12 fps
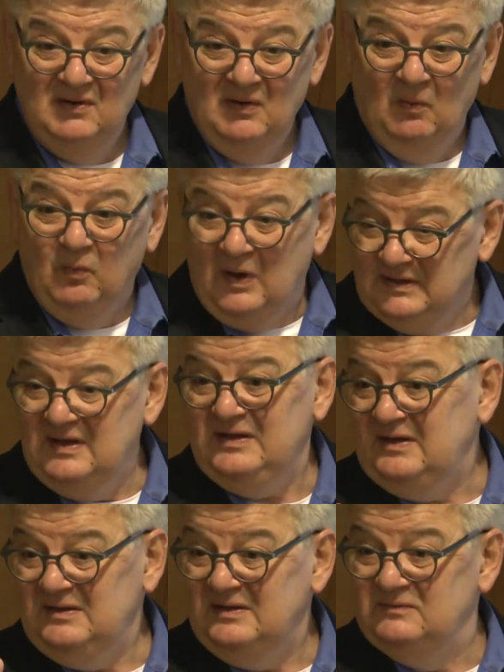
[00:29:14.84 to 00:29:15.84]
One
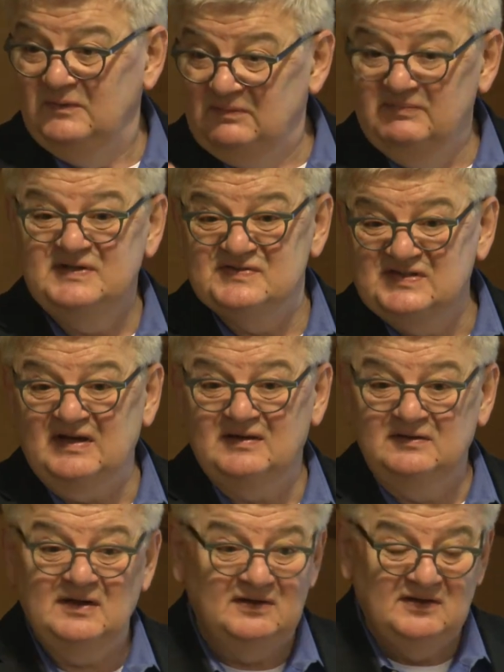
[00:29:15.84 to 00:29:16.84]
day it will be
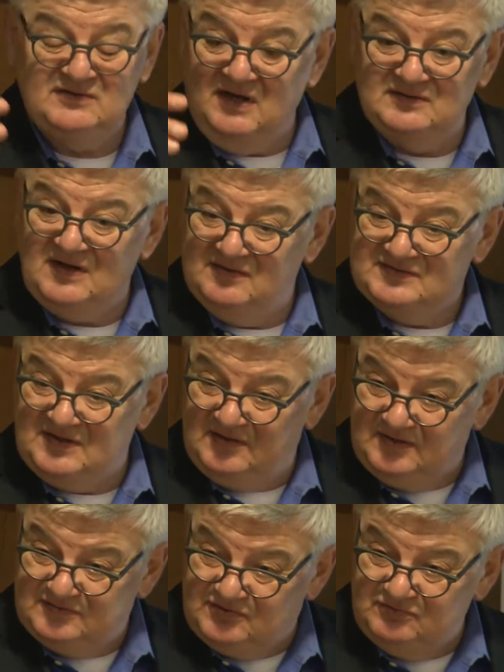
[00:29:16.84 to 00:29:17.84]

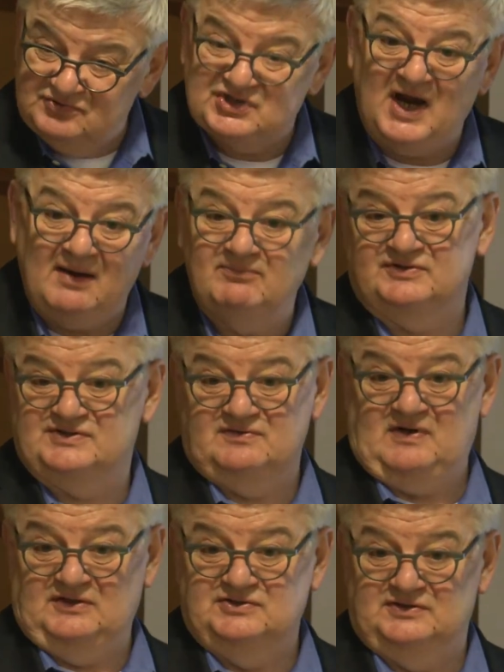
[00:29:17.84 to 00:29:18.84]
a two-chamber
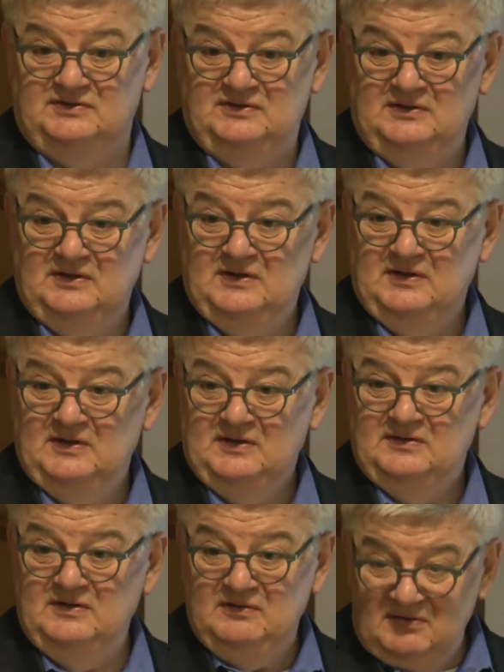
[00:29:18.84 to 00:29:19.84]
structure.
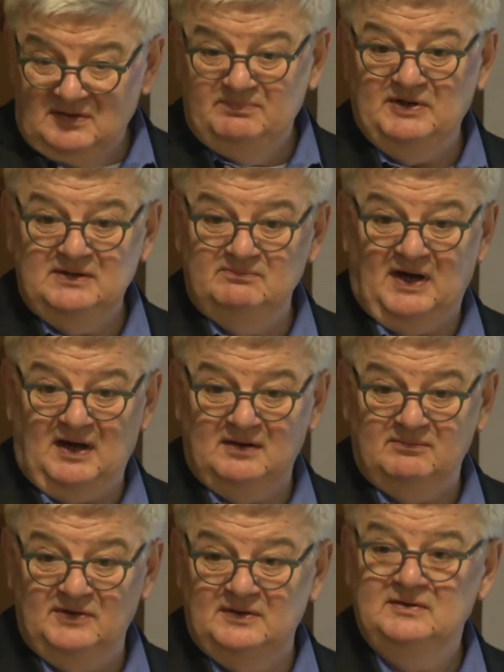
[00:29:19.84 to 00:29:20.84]
The European
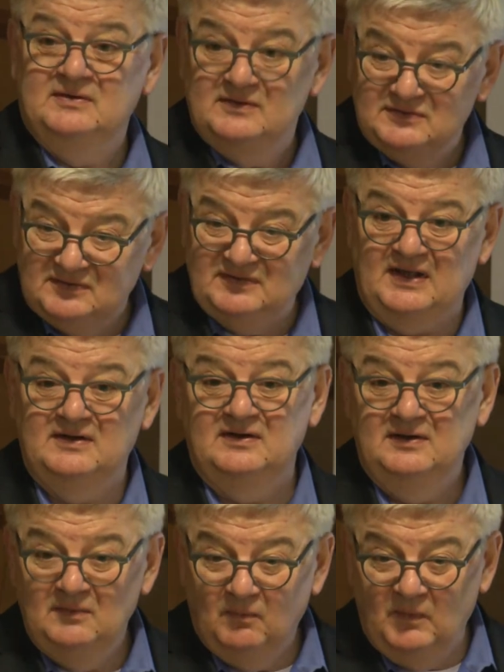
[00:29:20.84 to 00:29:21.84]
Parliament, together
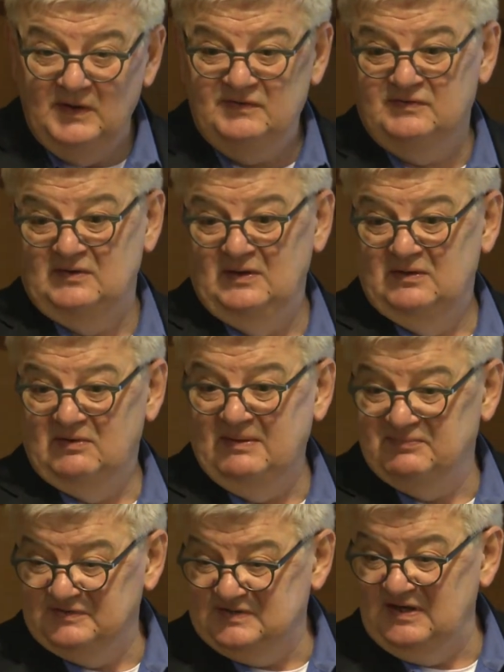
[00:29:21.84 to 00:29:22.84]
with
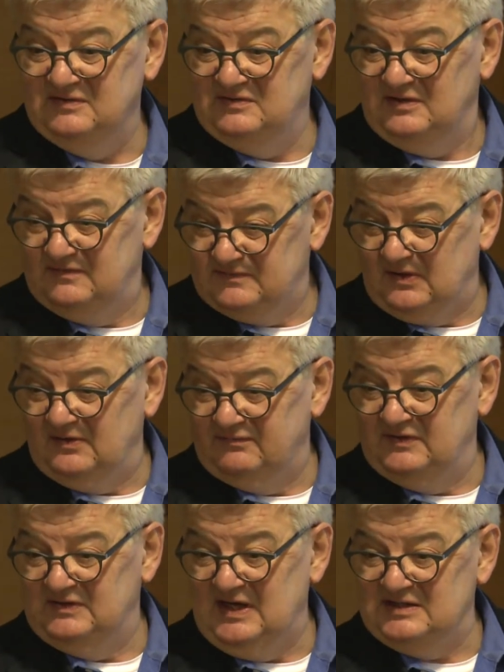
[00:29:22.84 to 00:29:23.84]
representatives of
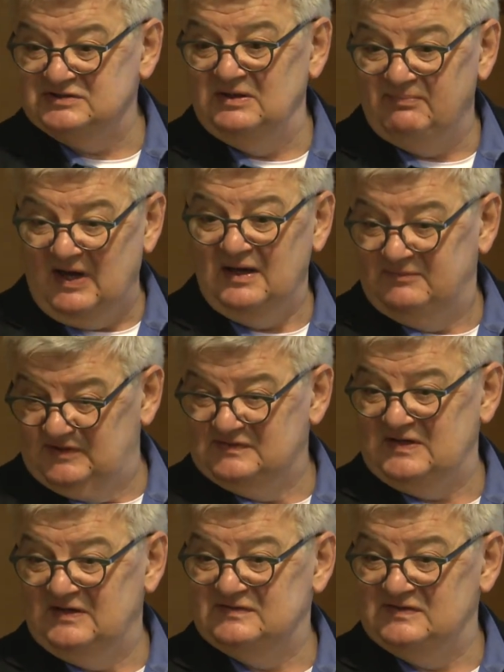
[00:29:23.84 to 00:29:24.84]
the national parliaments
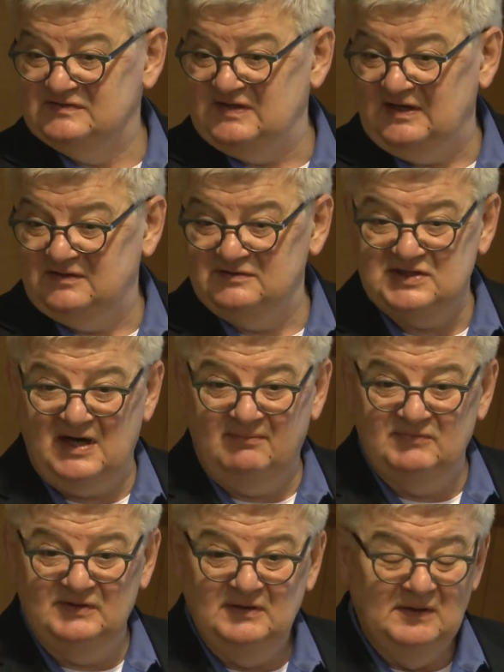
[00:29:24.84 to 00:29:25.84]
as the second
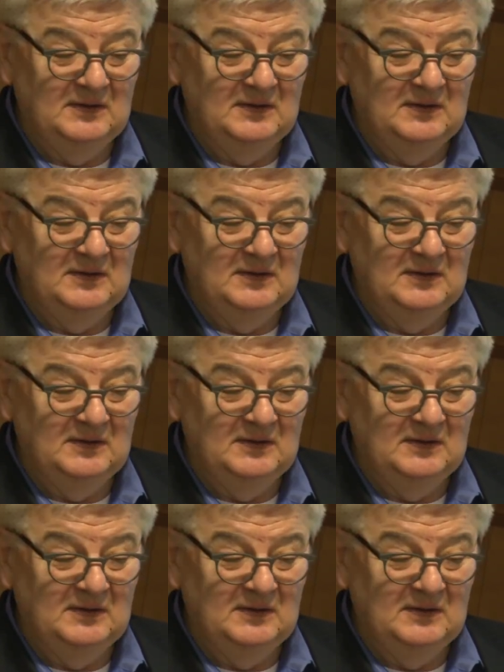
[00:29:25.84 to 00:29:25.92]
chamber.